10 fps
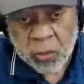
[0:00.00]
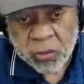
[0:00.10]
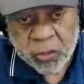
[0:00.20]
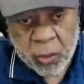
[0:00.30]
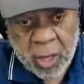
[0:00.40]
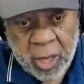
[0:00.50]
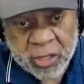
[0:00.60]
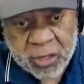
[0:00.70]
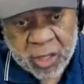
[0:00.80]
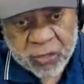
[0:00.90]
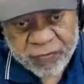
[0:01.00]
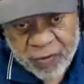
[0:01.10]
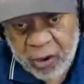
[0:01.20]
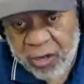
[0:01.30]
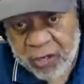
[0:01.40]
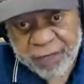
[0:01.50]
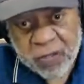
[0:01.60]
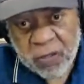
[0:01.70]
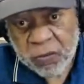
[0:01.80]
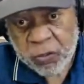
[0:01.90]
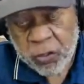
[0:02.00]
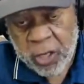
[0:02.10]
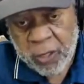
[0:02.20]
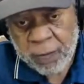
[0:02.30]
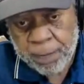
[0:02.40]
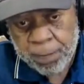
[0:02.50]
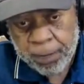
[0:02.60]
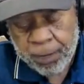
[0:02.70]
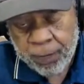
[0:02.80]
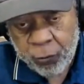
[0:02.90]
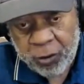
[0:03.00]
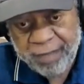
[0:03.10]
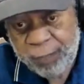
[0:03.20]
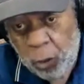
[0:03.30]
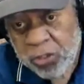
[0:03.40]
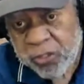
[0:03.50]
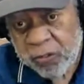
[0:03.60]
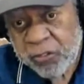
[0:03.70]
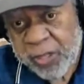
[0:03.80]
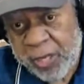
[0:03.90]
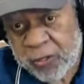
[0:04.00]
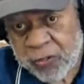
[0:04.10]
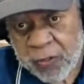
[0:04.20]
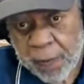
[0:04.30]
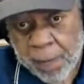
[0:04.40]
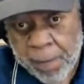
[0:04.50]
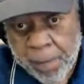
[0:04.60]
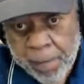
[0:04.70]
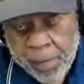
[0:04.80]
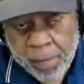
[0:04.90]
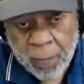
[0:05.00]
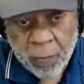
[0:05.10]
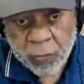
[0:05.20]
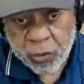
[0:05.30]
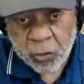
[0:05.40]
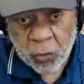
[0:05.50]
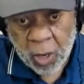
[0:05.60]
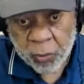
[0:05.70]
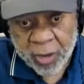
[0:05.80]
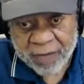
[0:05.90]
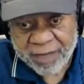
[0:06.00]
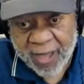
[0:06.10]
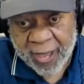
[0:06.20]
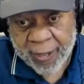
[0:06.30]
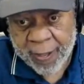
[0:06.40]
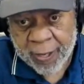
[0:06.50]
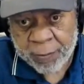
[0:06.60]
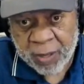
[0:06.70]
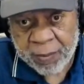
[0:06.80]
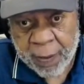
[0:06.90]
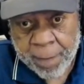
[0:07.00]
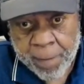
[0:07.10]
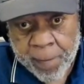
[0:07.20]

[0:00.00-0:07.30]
So it's, it's very difficult to get three fourths of the states to uh, ratify an amendment.